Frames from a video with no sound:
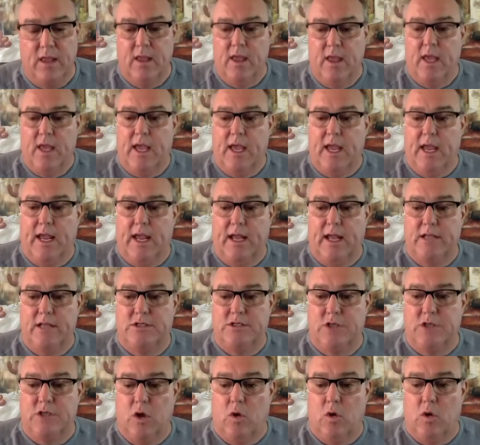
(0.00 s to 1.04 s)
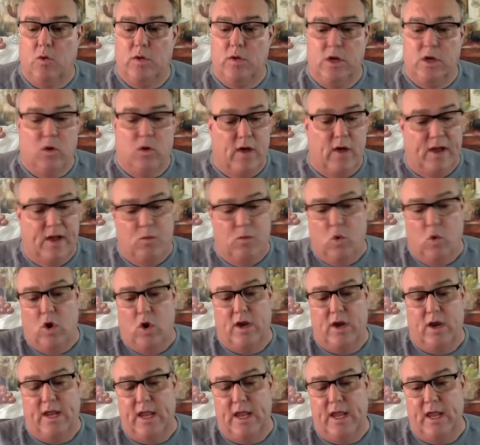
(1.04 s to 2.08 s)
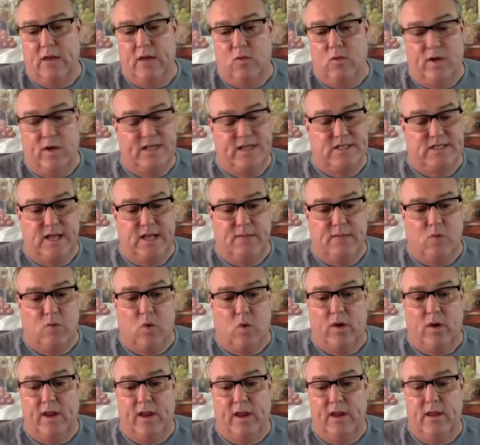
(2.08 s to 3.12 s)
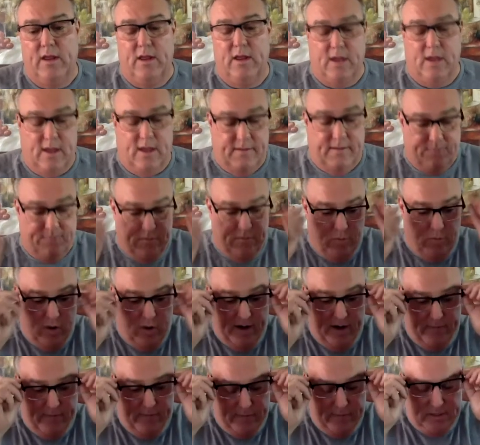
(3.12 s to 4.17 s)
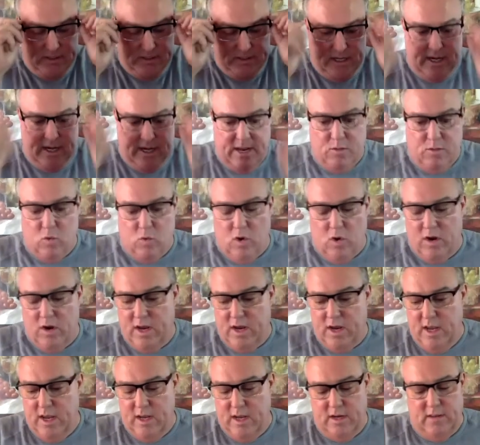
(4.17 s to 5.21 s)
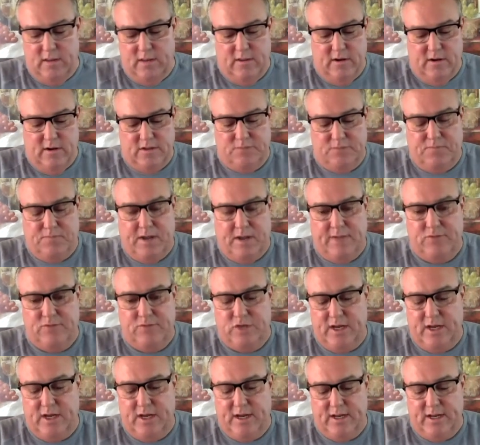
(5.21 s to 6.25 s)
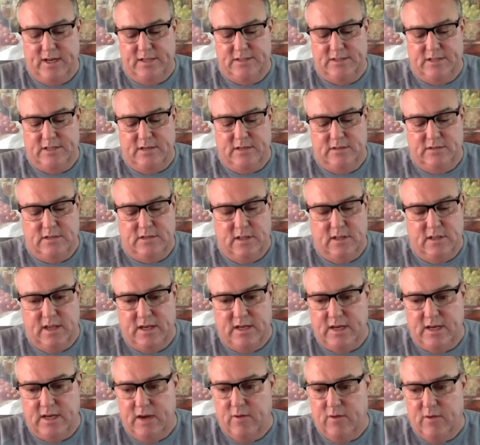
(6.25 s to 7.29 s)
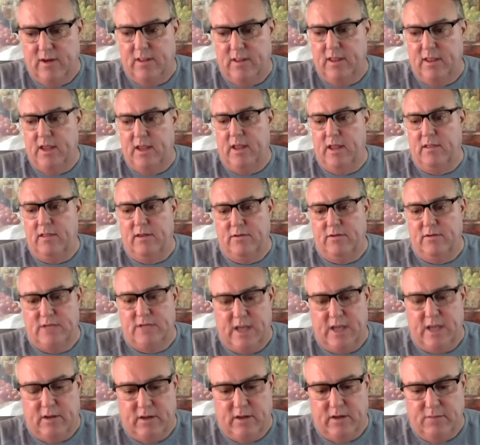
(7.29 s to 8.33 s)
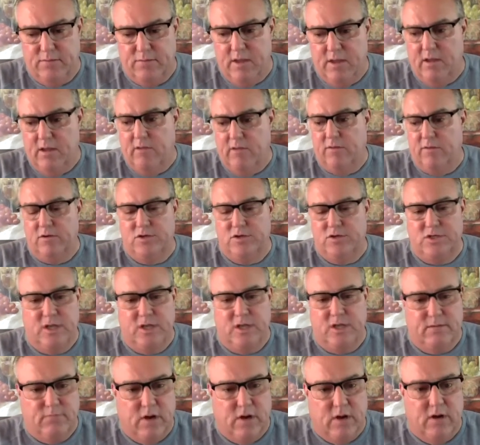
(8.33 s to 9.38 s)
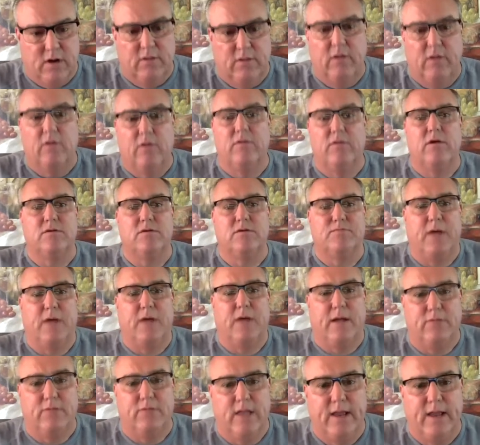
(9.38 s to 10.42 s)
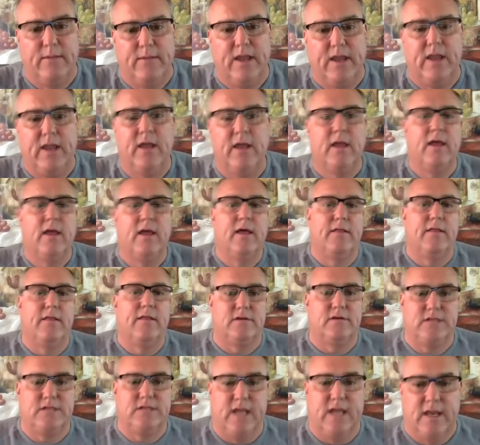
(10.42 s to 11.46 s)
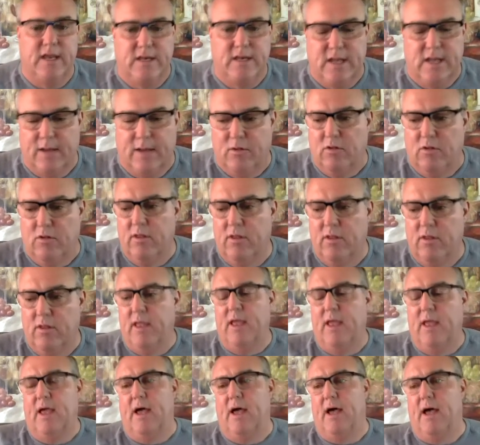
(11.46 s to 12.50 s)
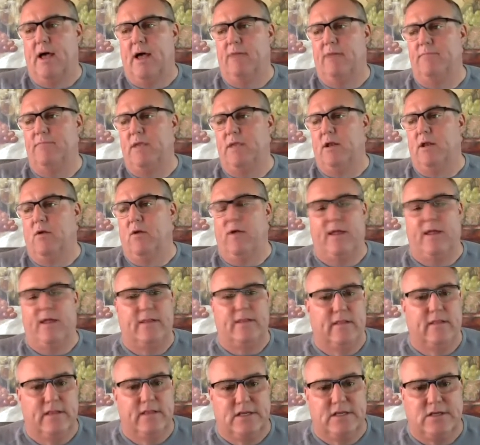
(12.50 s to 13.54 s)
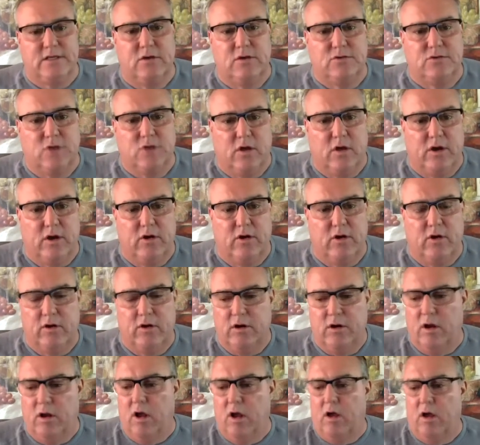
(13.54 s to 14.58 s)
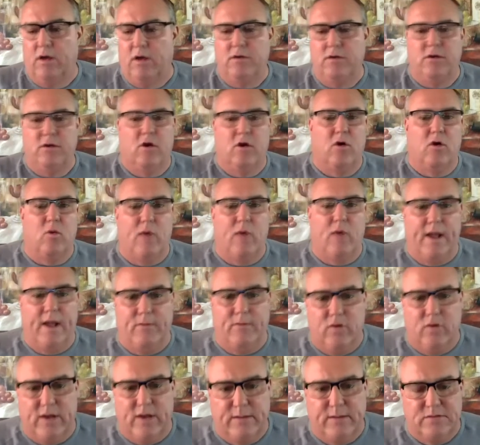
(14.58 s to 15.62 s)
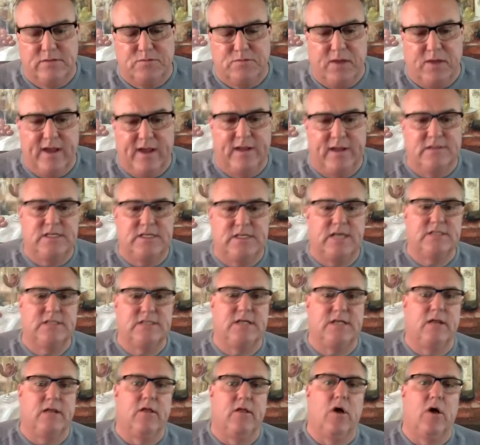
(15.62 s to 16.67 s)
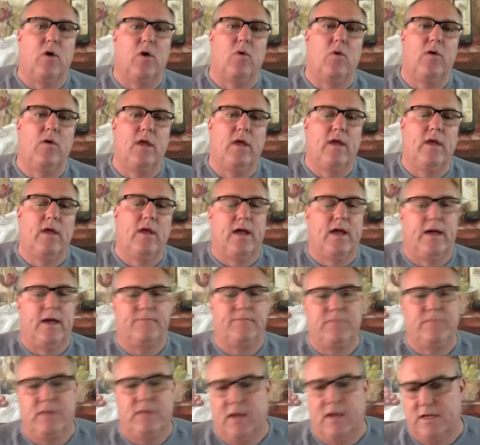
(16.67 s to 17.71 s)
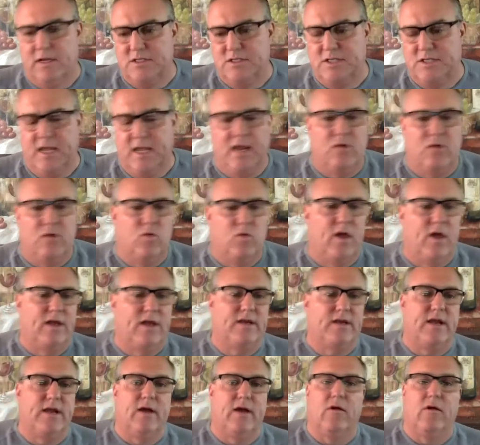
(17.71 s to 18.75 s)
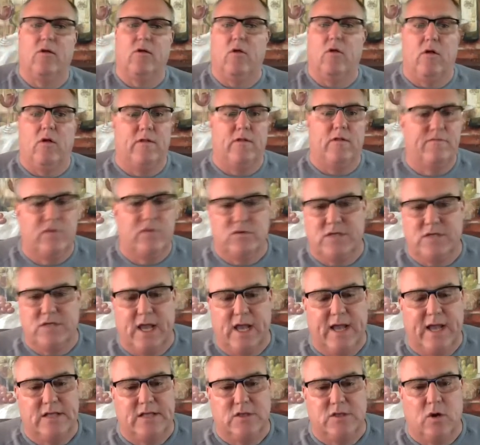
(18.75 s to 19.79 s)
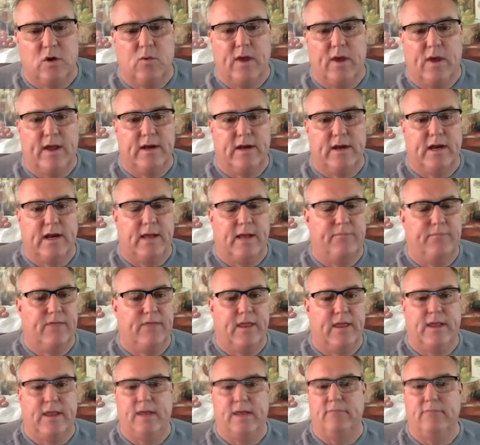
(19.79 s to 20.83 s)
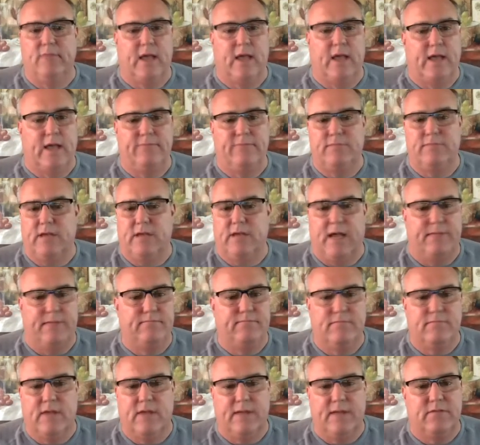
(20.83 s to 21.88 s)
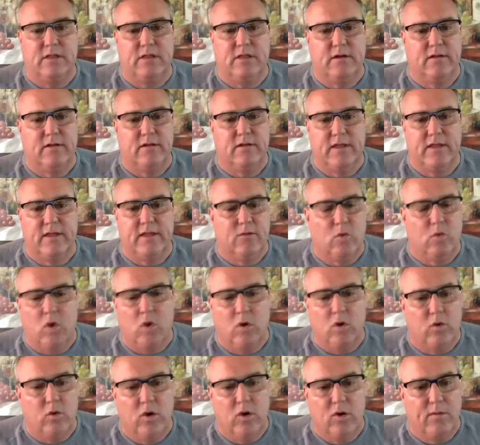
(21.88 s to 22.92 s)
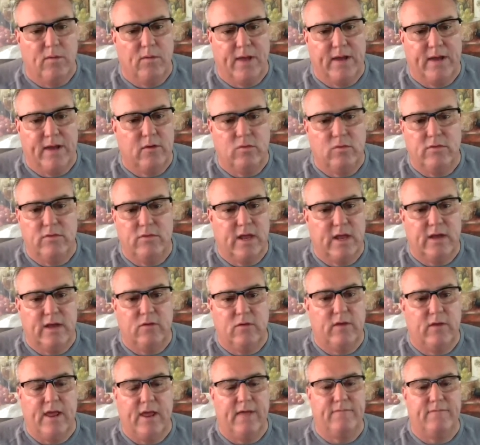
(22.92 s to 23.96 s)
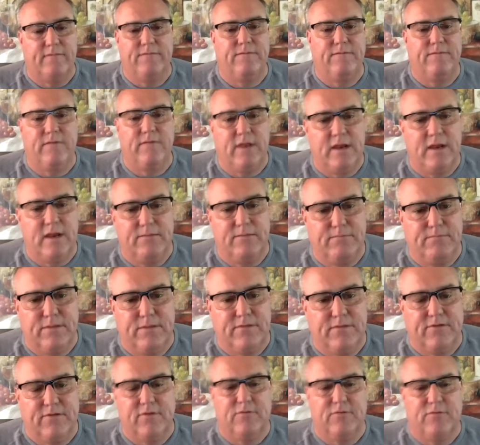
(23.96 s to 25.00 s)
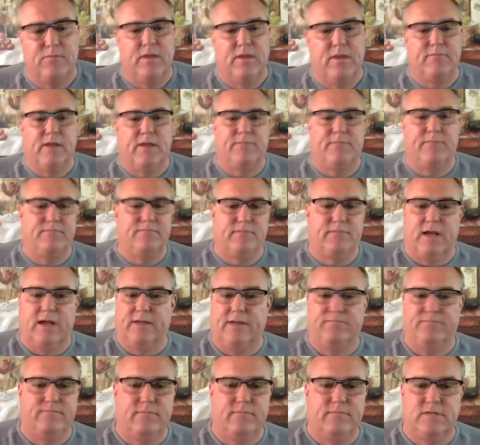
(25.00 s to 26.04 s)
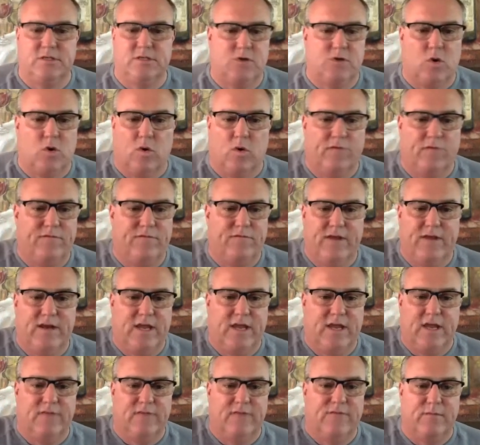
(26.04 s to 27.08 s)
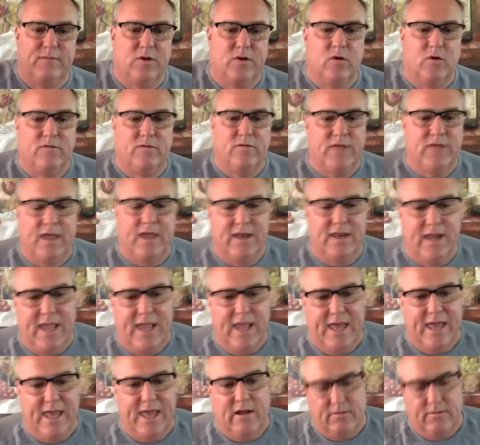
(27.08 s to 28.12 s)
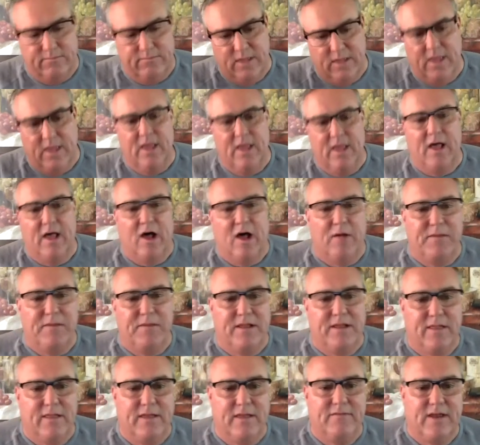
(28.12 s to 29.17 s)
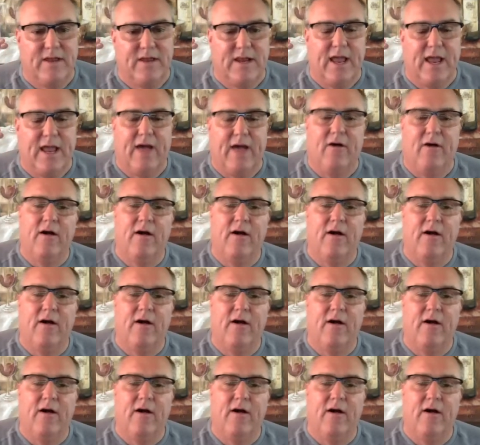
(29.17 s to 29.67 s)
And so, you know, I walk in race day morning uh, for breakfast, and I walk in, and there's Bob Jenkins, there's the late Gary Lee, there's Howdy Bell, there's Chuck Marlowe, there's Bob Lamey, there's Ken Double, uh, you know, and the list goes on and on and on. Darl Wible comes by and says hello. Uh, Doug Zink, Ron Carroll, all of those guys are around, and I'm thinking I, I'm I'm clearly in the wrong room. I don't I don't have any business But I'm I'm corn fed kid from Monrovia, Indiana. I'll I'll be leaving now.